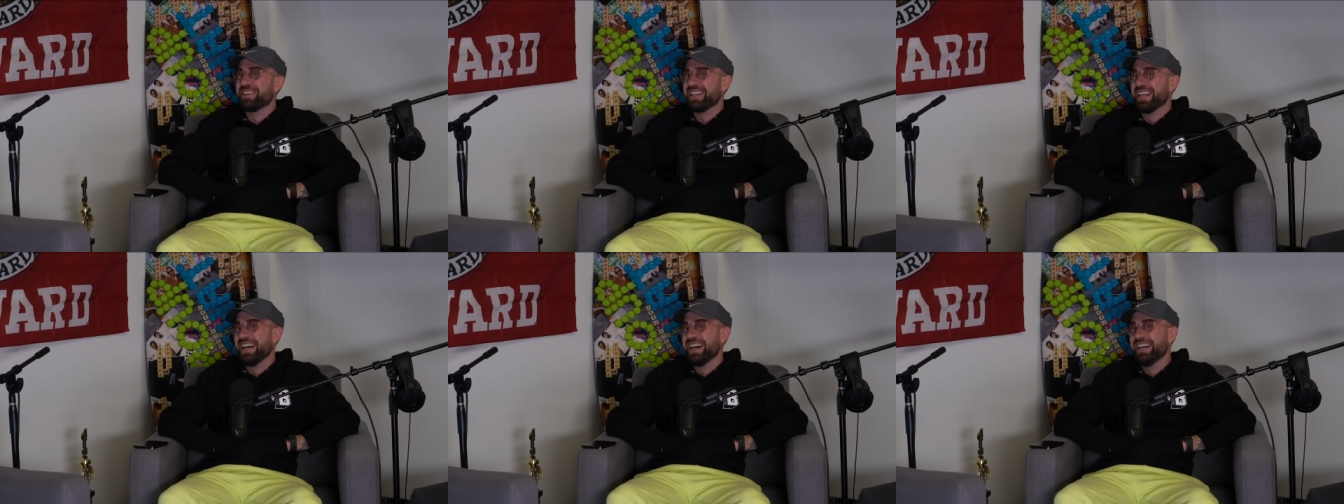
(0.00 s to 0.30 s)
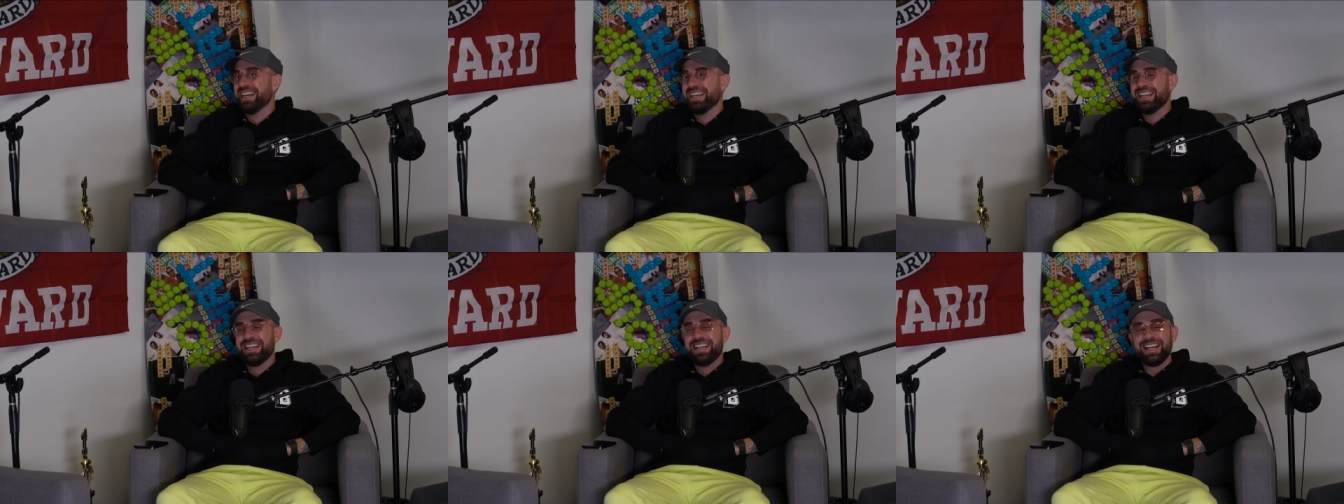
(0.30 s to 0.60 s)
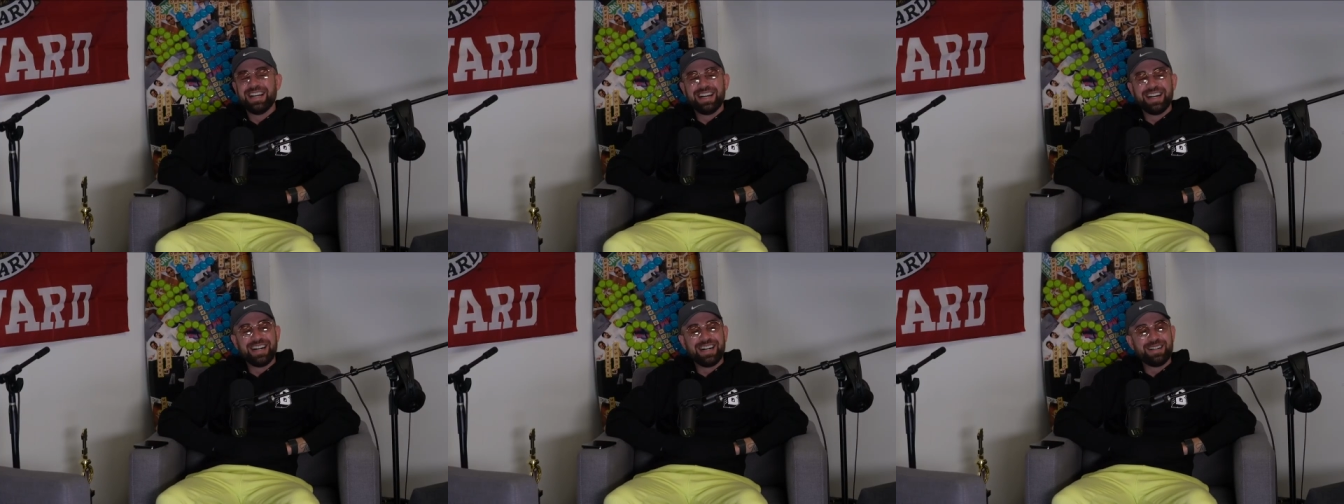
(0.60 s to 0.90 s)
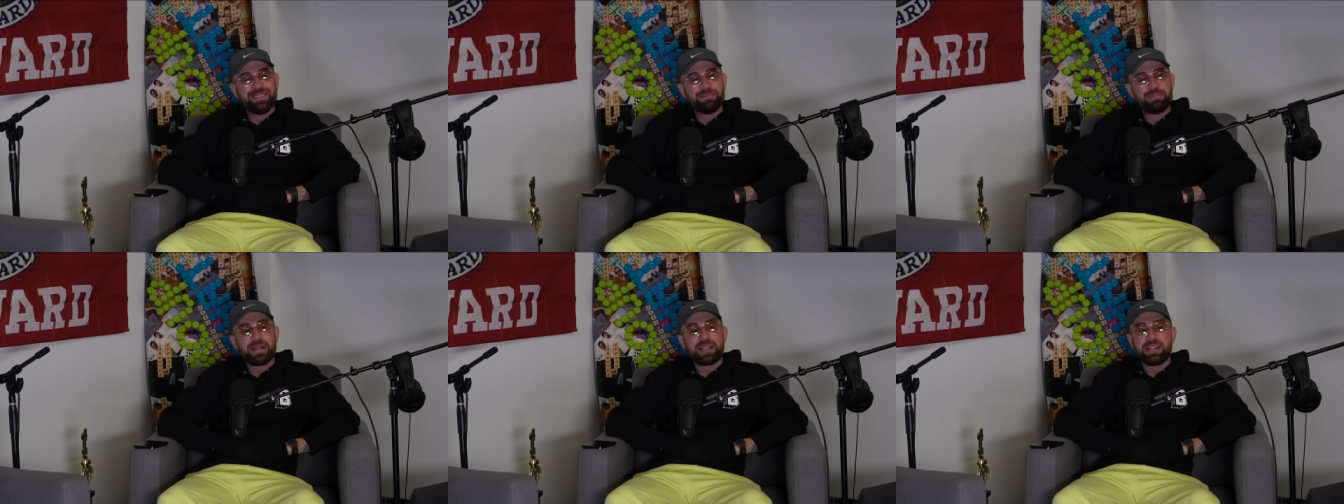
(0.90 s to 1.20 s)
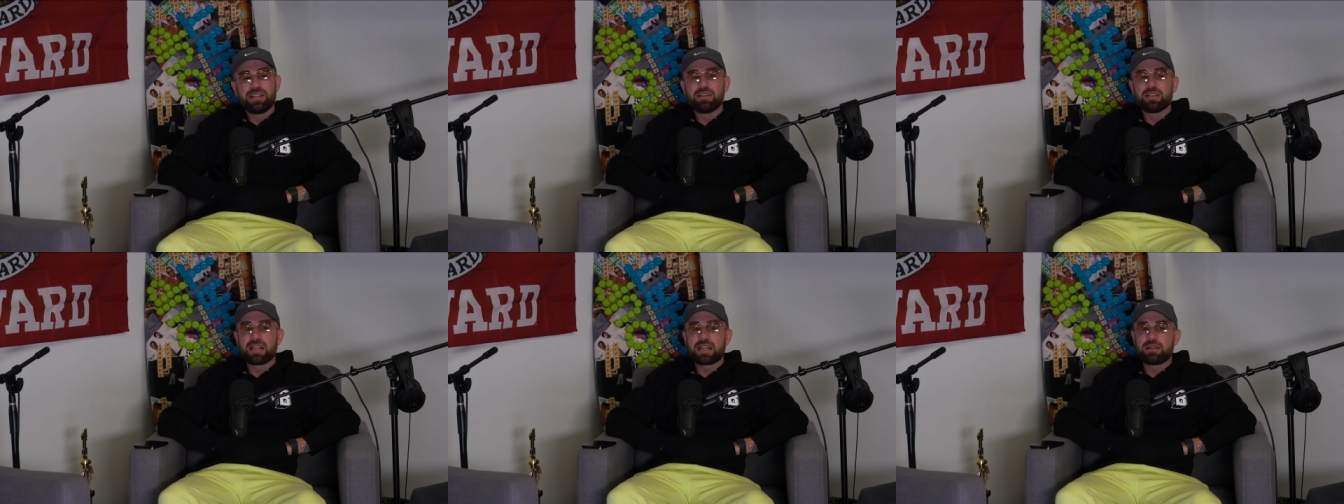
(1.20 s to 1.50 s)
that. Um, but
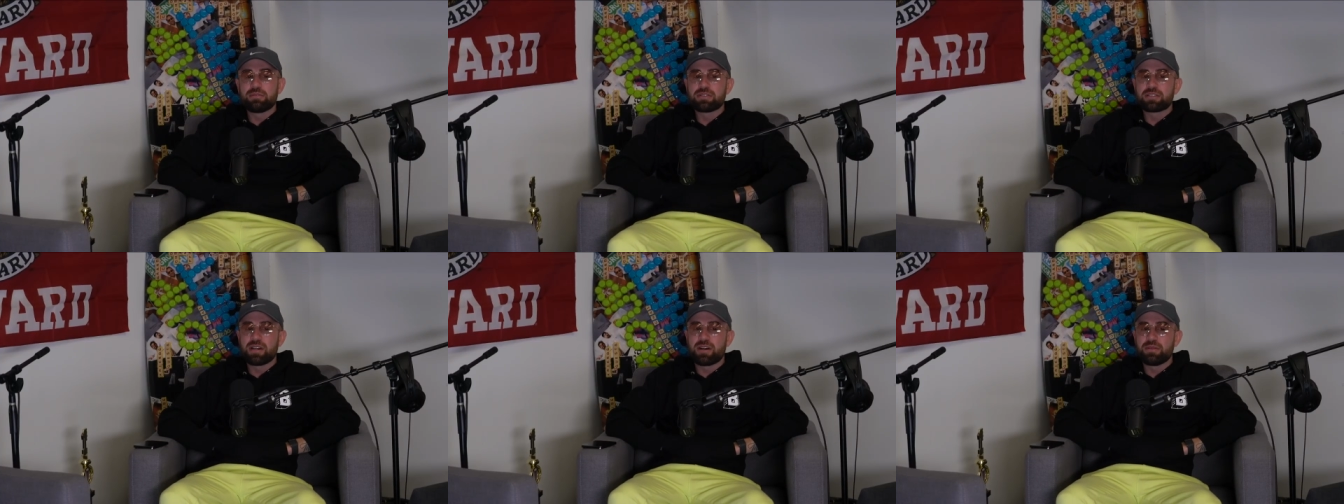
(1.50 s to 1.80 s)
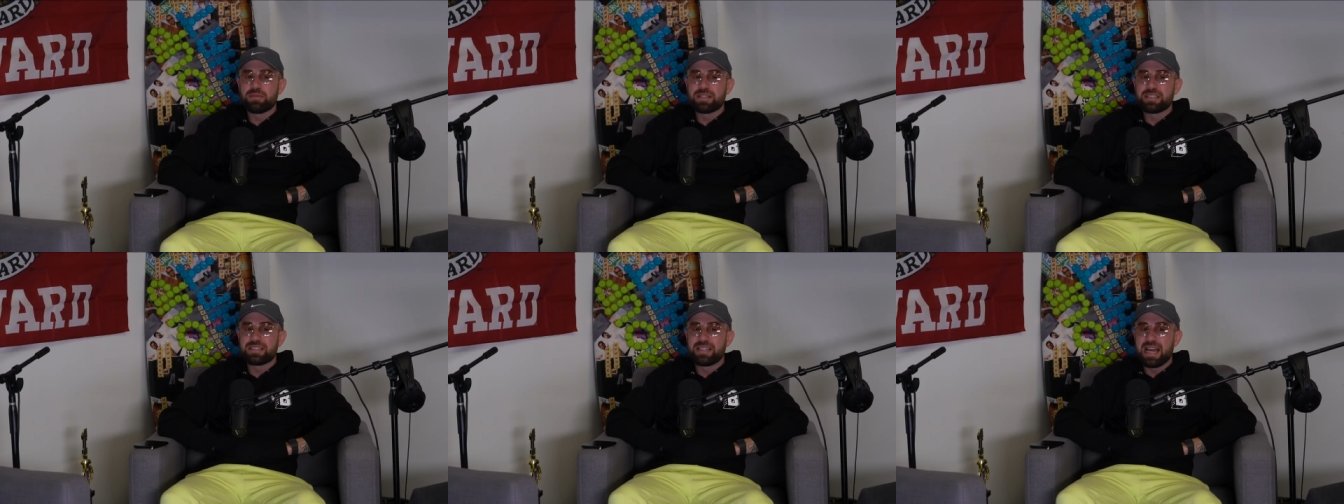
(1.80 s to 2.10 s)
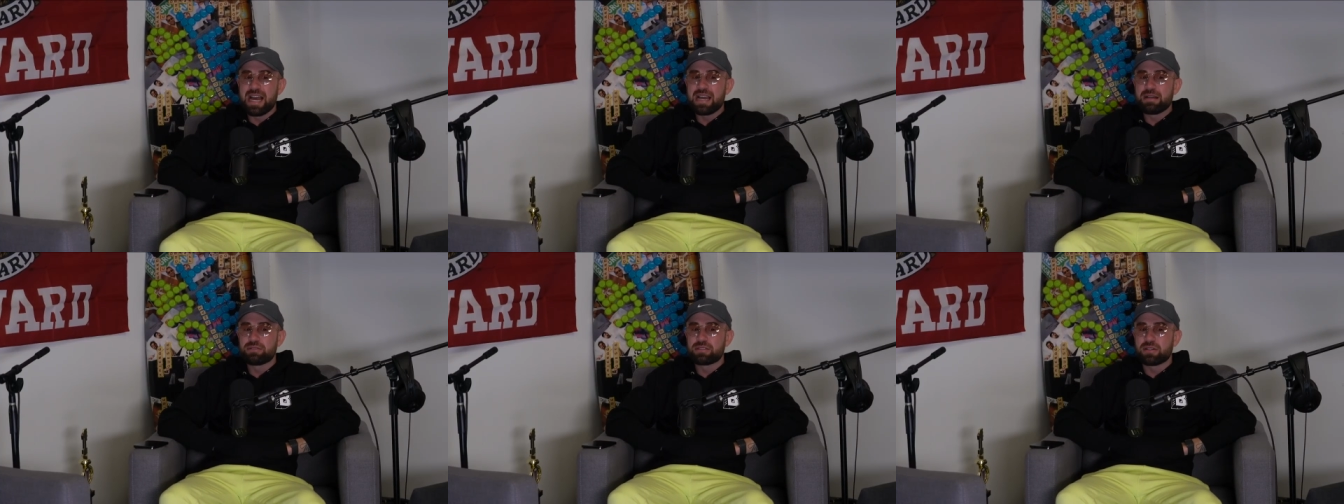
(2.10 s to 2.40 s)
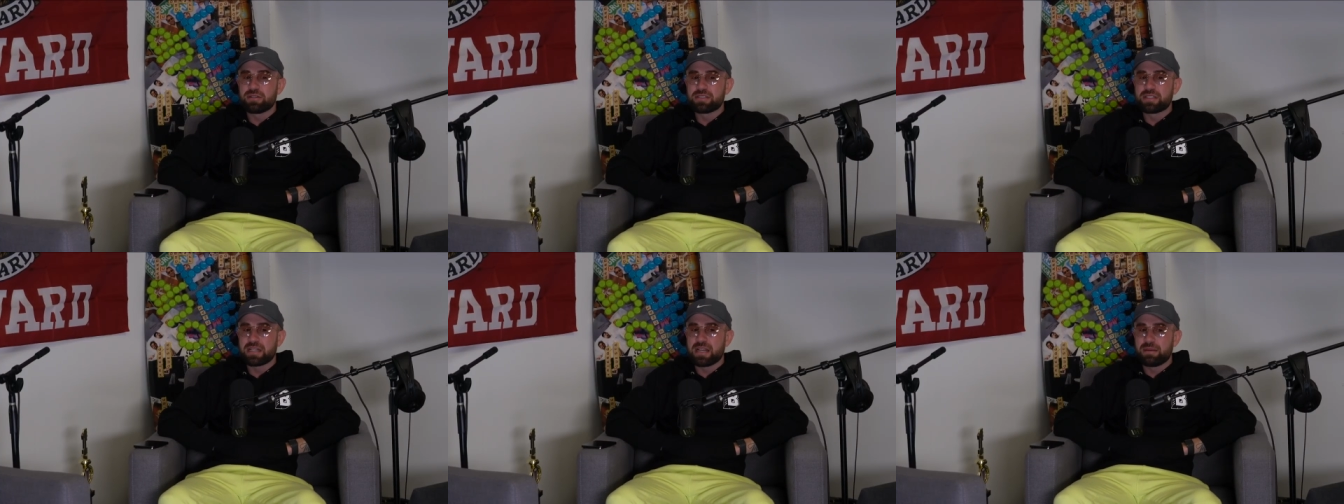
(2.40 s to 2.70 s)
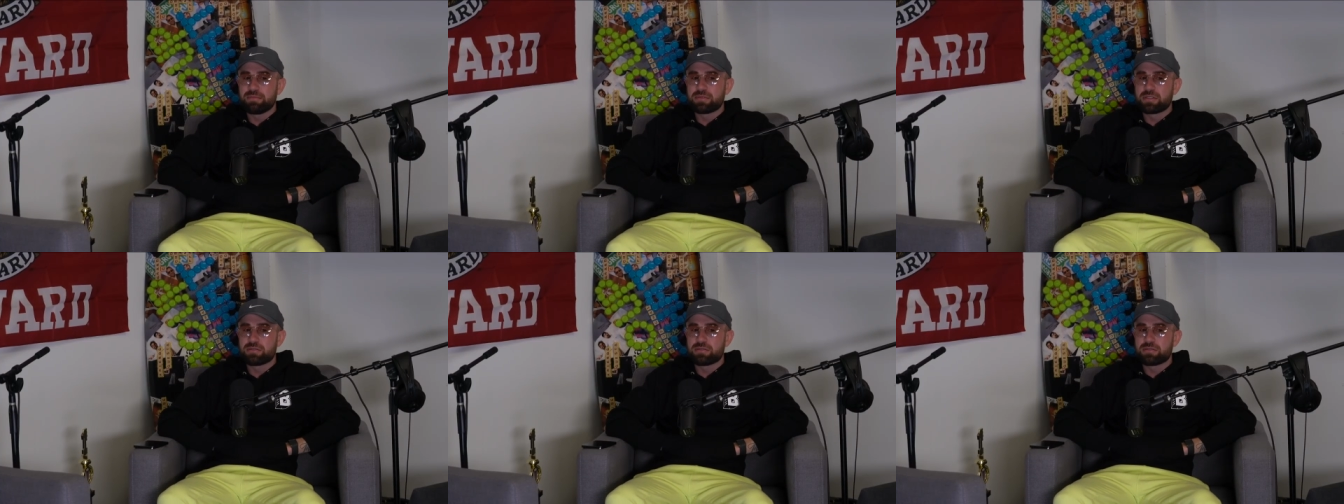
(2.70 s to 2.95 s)
you know, like it was always that. It was always like I'm